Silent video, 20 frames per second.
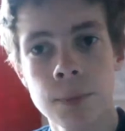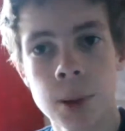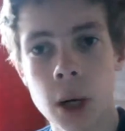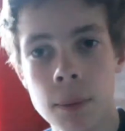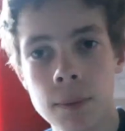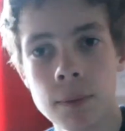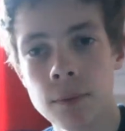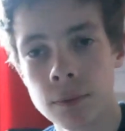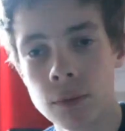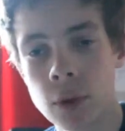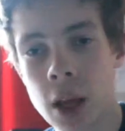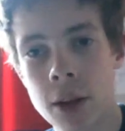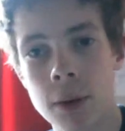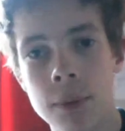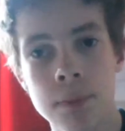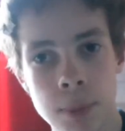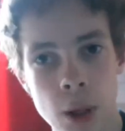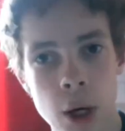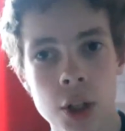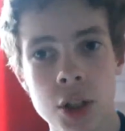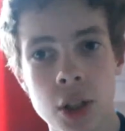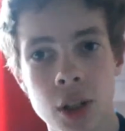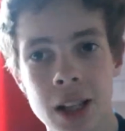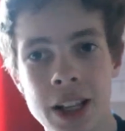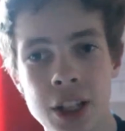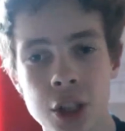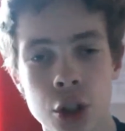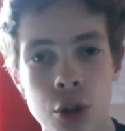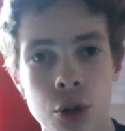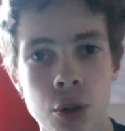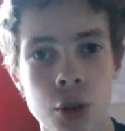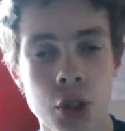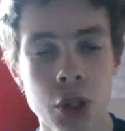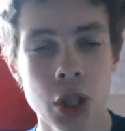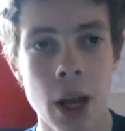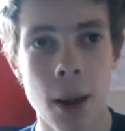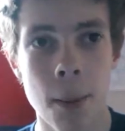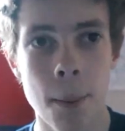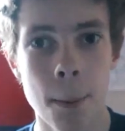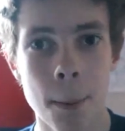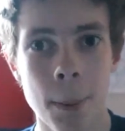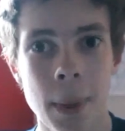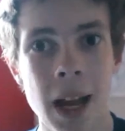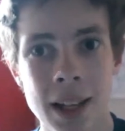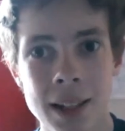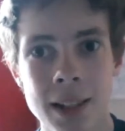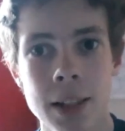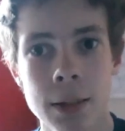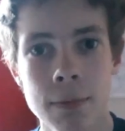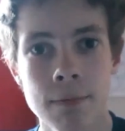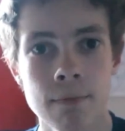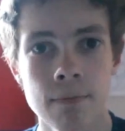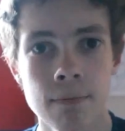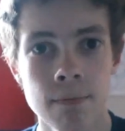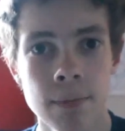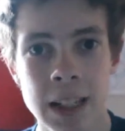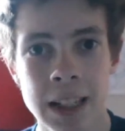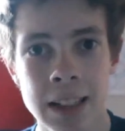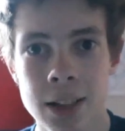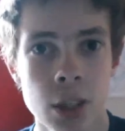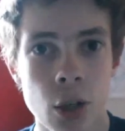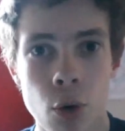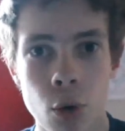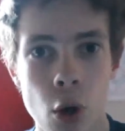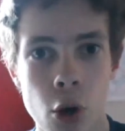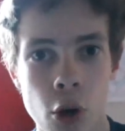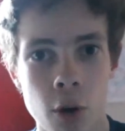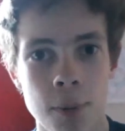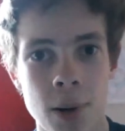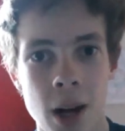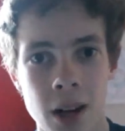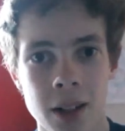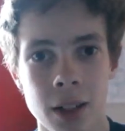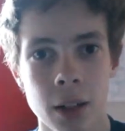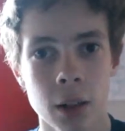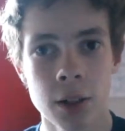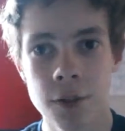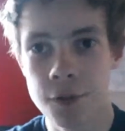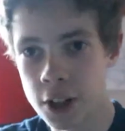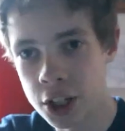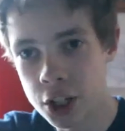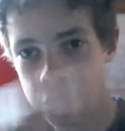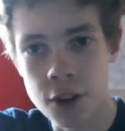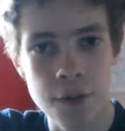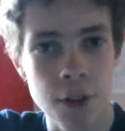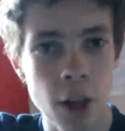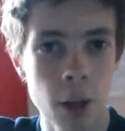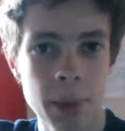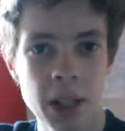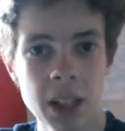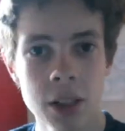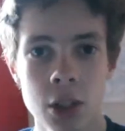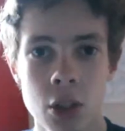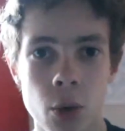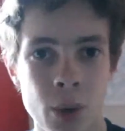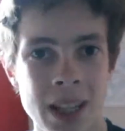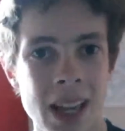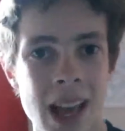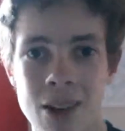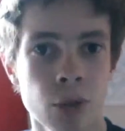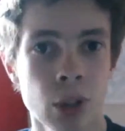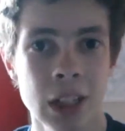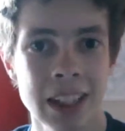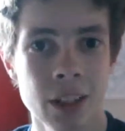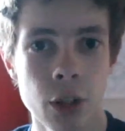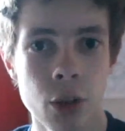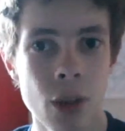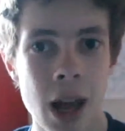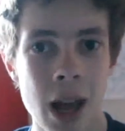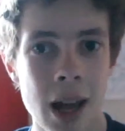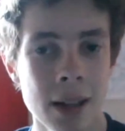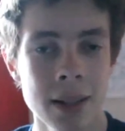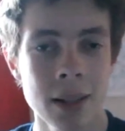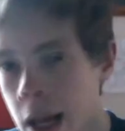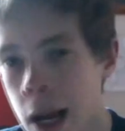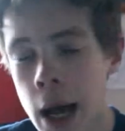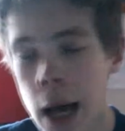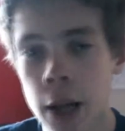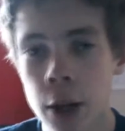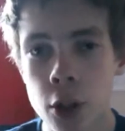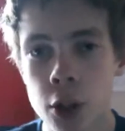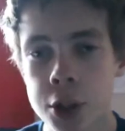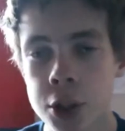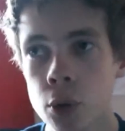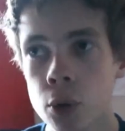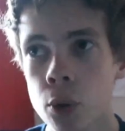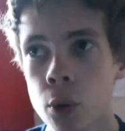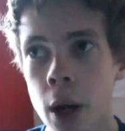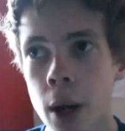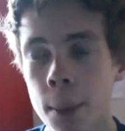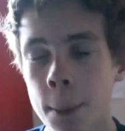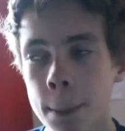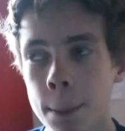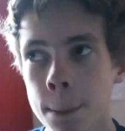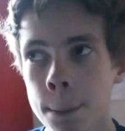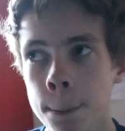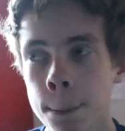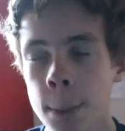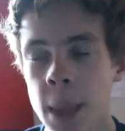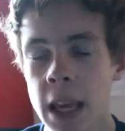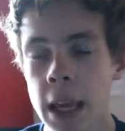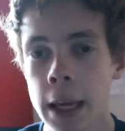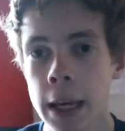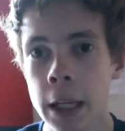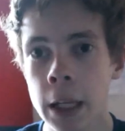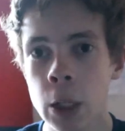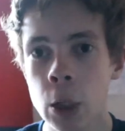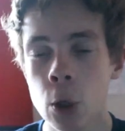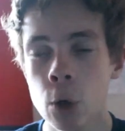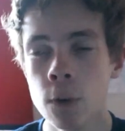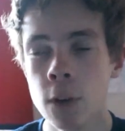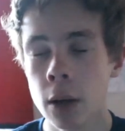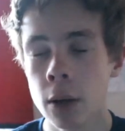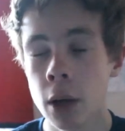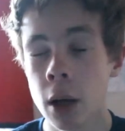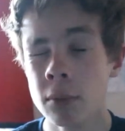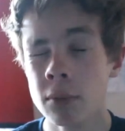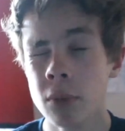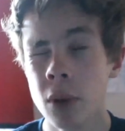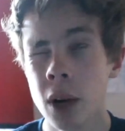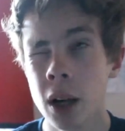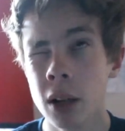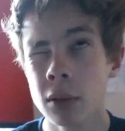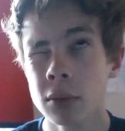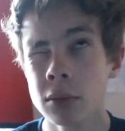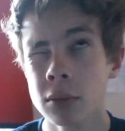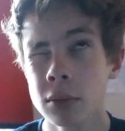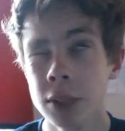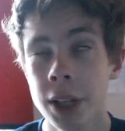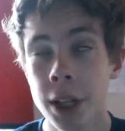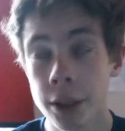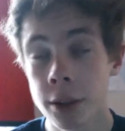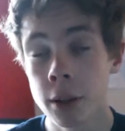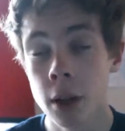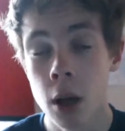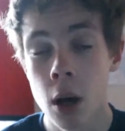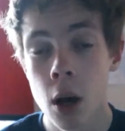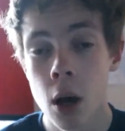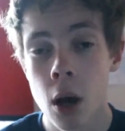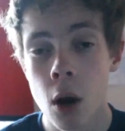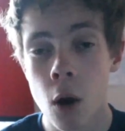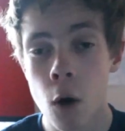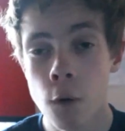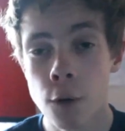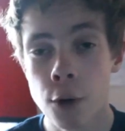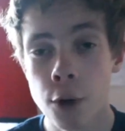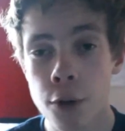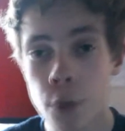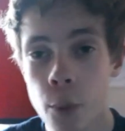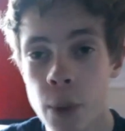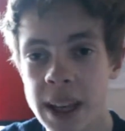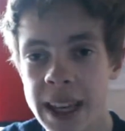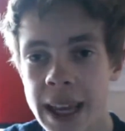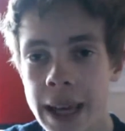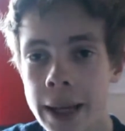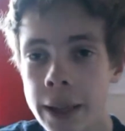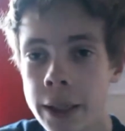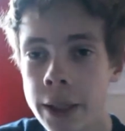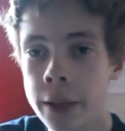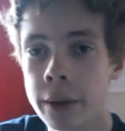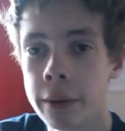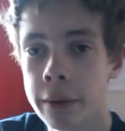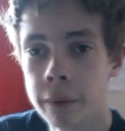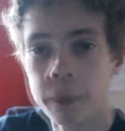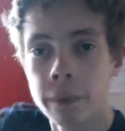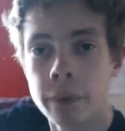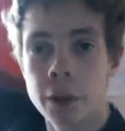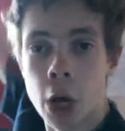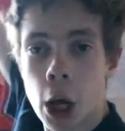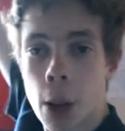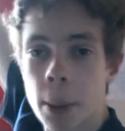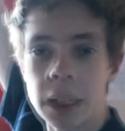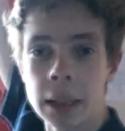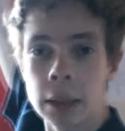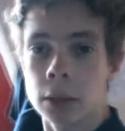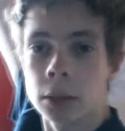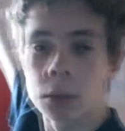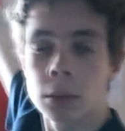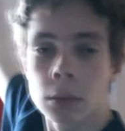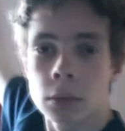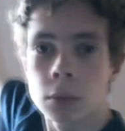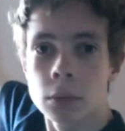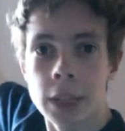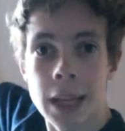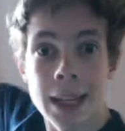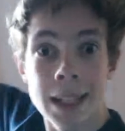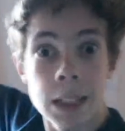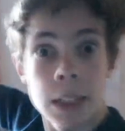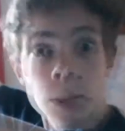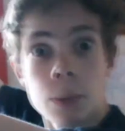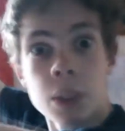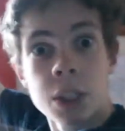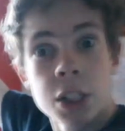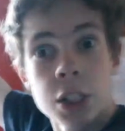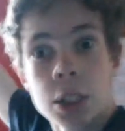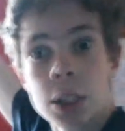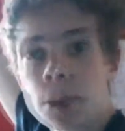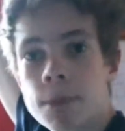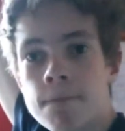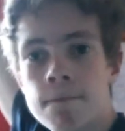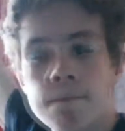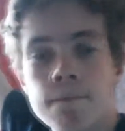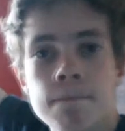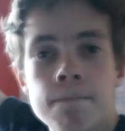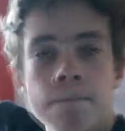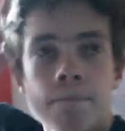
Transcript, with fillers: per rather personal issues, um, that's it's no longer practical to finish the filming, so we can't really do that. And also, um, in November, um, well, yes, over the weekend coming next, which is